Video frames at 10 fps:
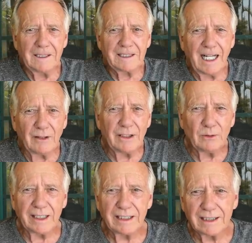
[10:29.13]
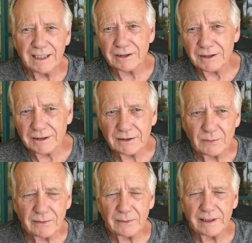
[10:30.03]
county regulations
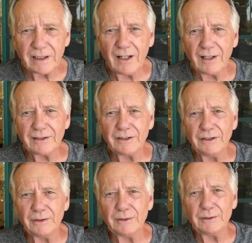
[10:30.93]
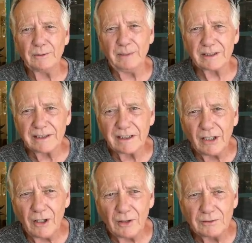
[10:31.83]
with regard to building
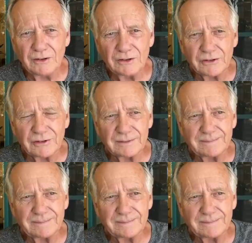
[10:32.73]
codes,